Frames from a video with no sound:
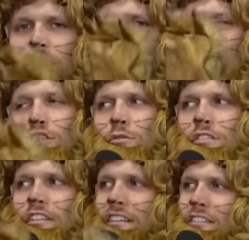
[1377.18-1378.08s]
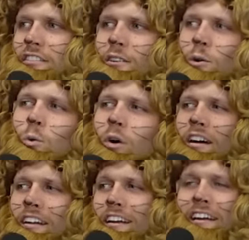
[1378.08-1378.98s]
Three things.
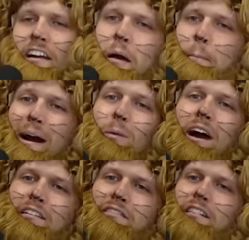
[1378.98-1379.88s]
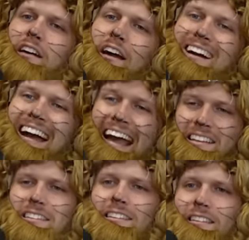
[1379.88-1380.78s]
One, my wife
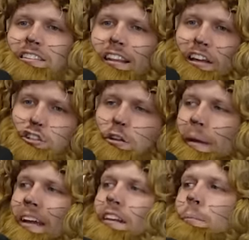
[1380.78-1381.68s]
asked/demanded